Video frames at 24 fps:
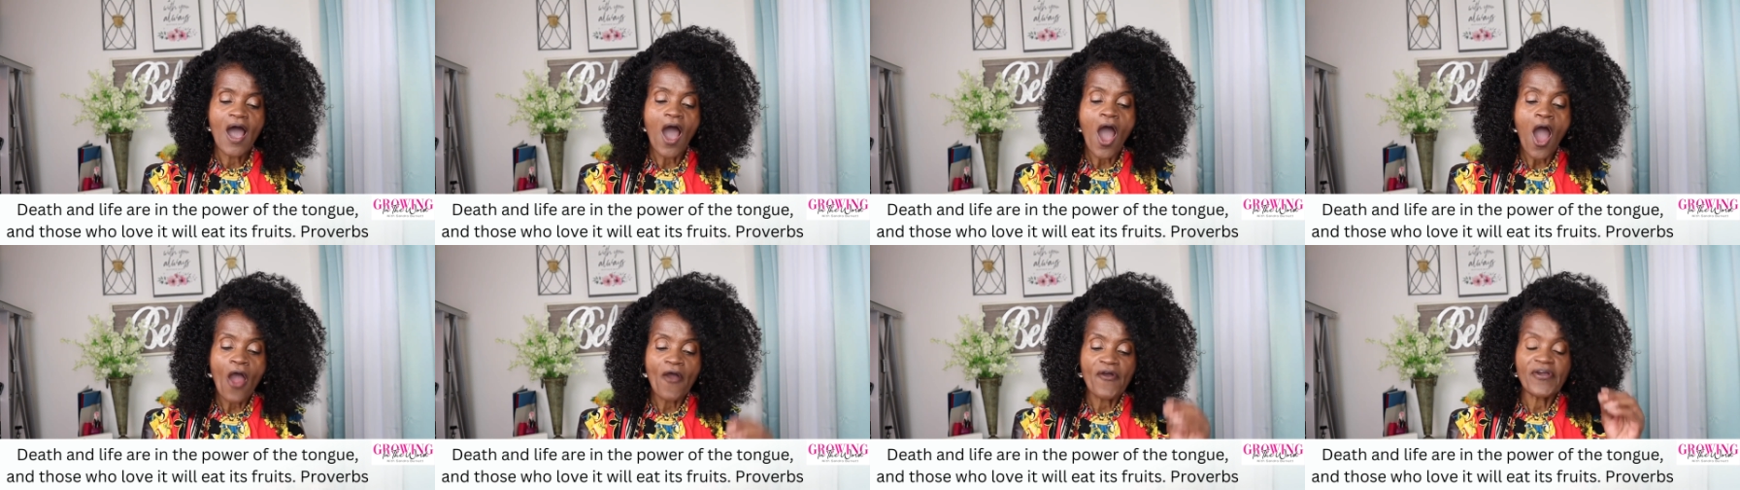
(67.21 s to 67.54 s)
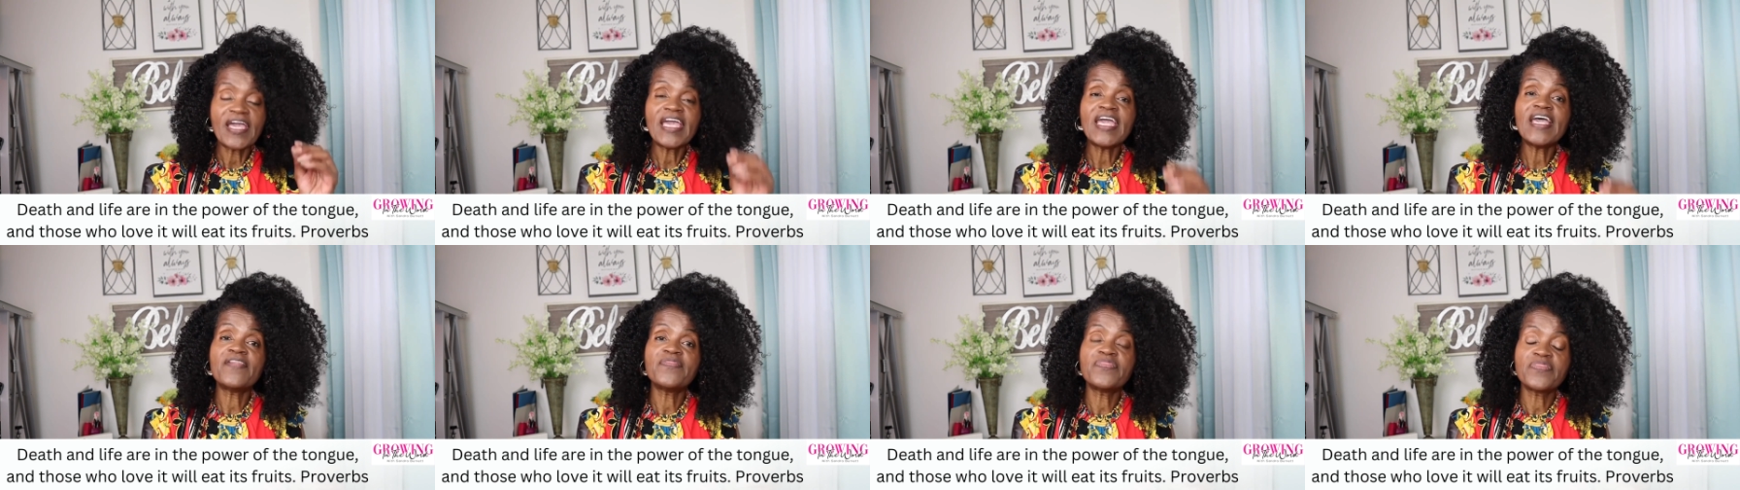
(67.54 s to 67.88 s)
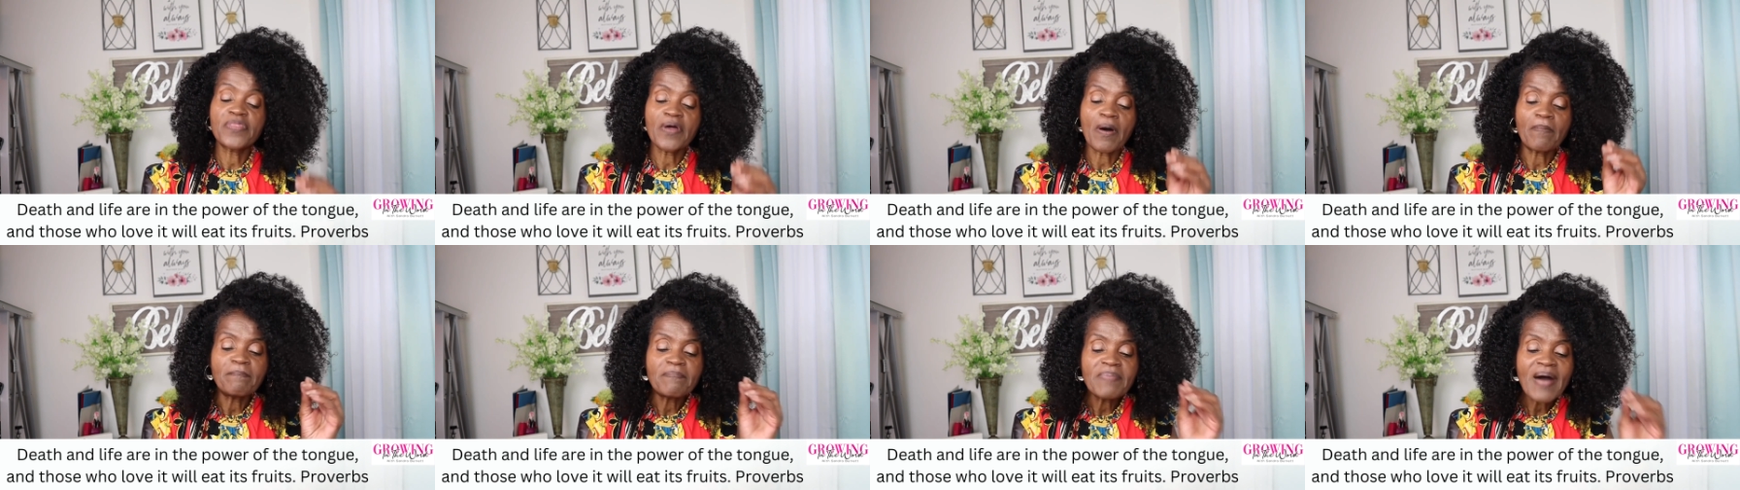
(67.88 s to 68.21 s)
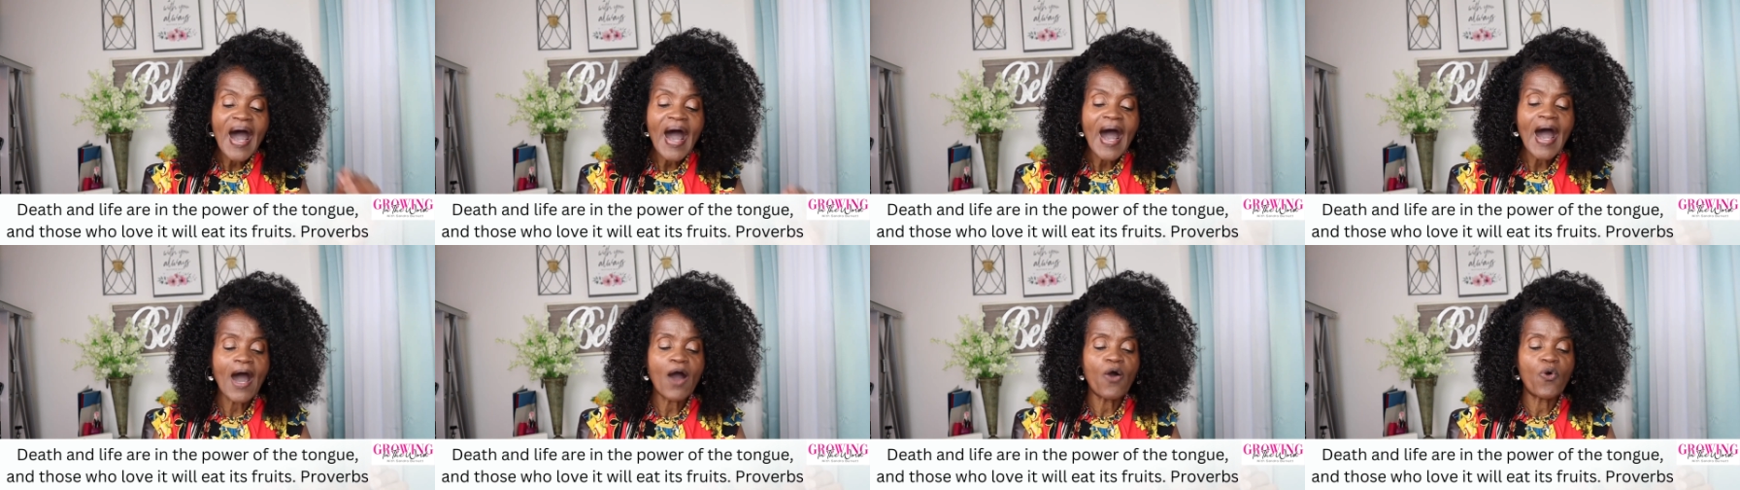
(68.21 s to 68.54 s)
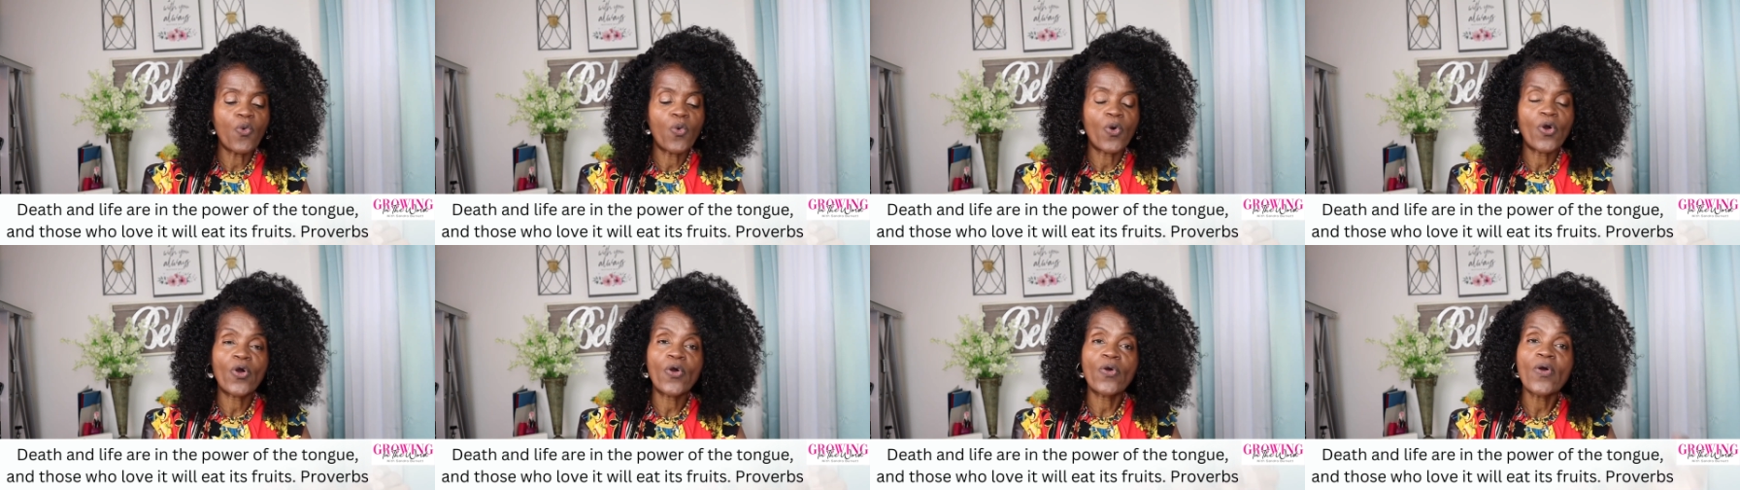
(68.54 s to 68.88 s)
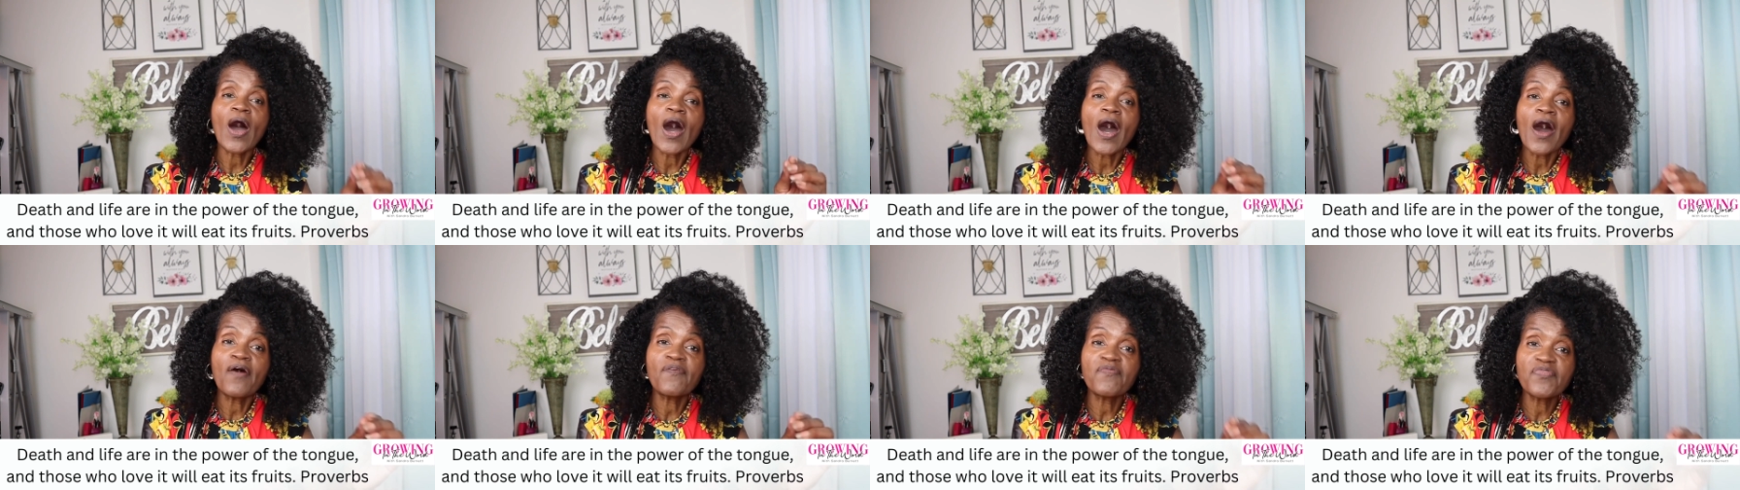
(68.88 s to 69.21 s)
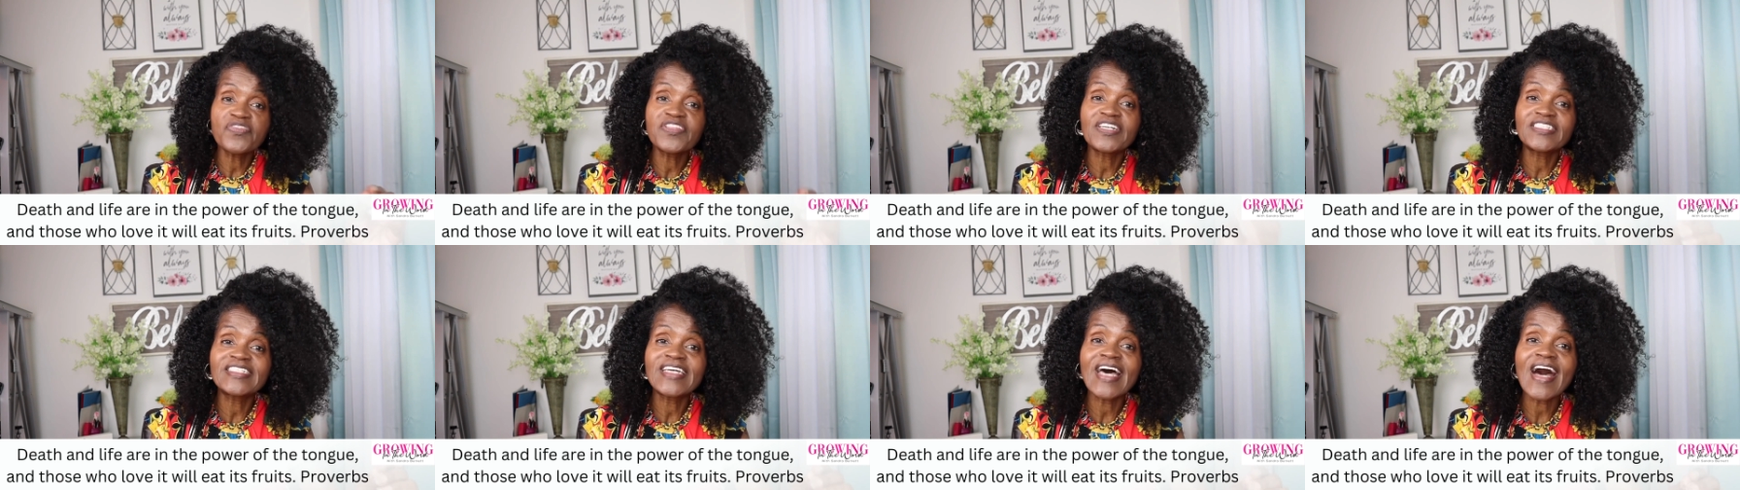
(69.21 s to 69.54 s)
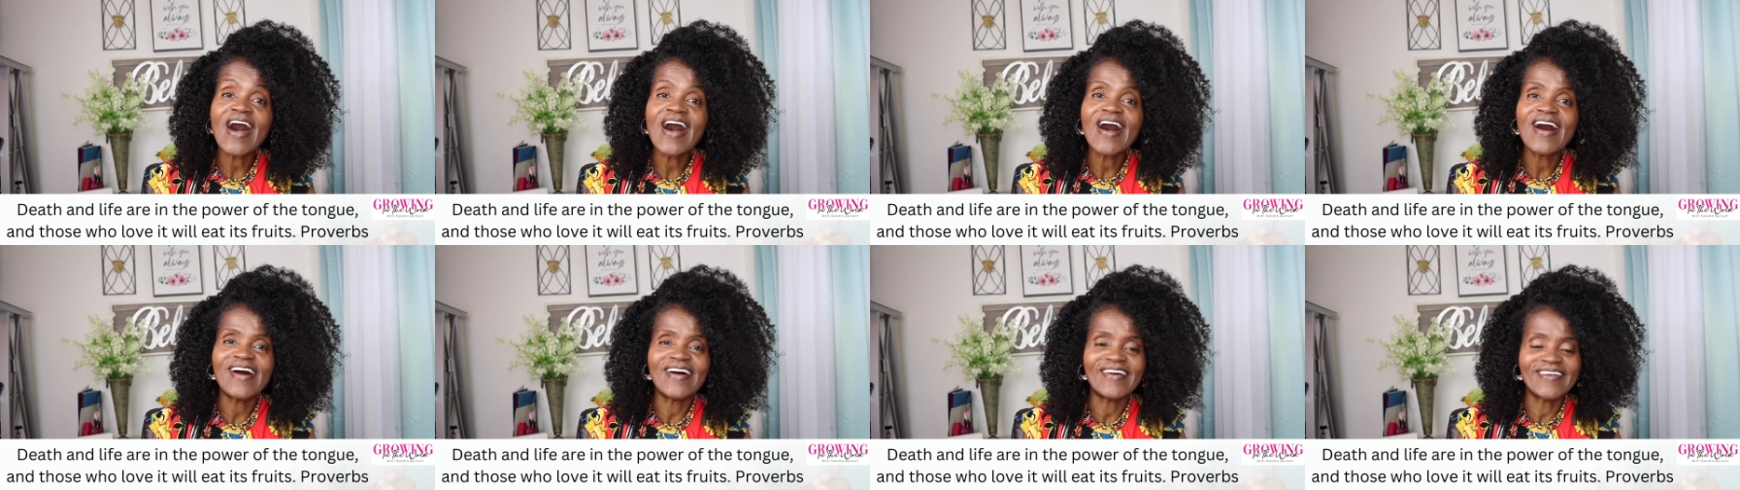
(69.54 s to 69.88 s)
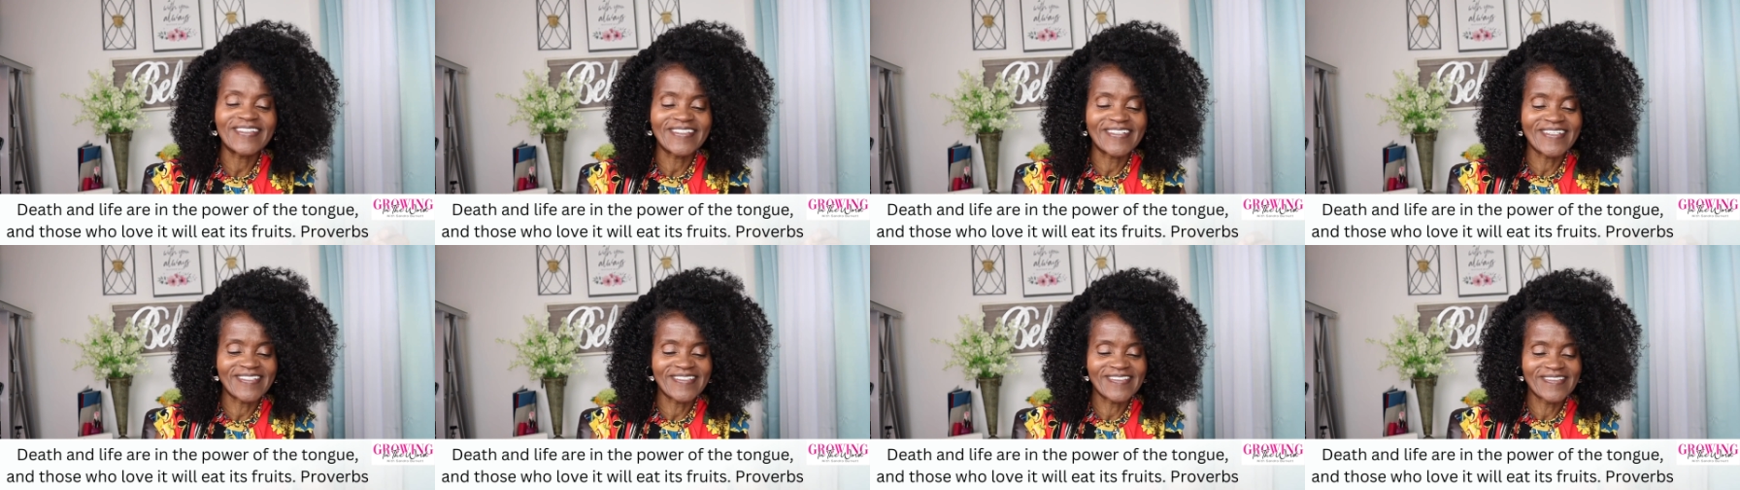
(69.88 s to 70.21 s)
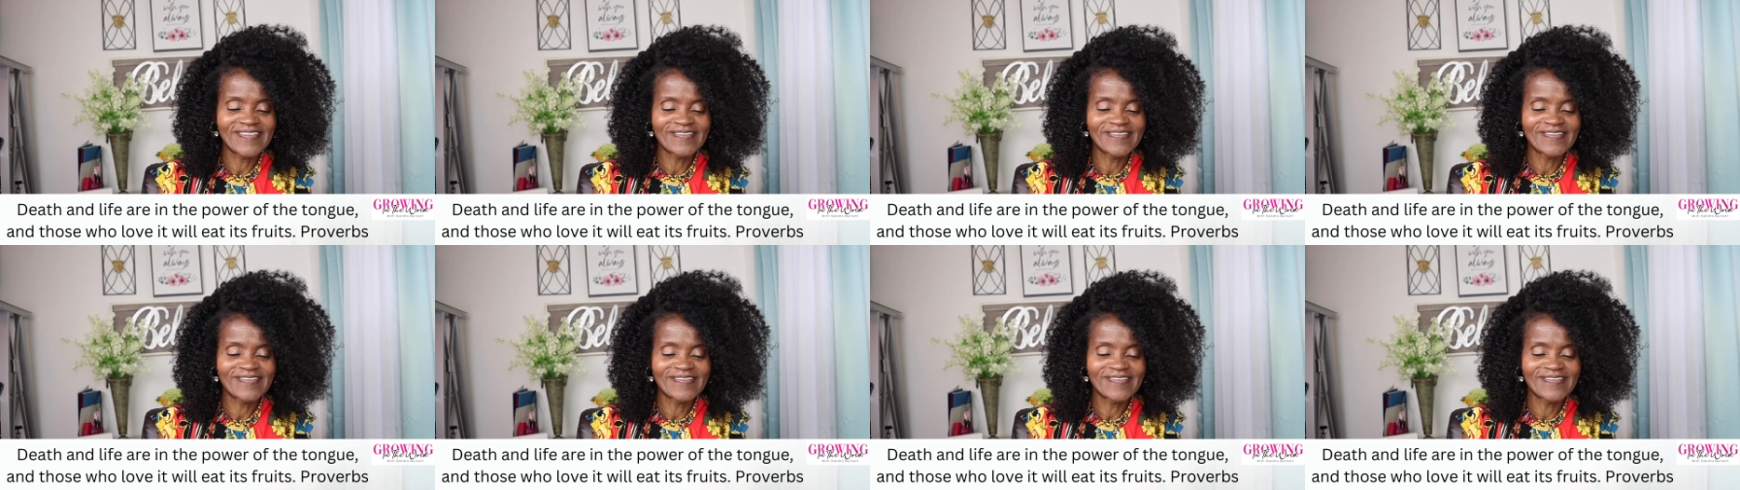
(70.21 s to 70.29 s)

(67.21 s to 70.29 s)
are in the power of the tongue,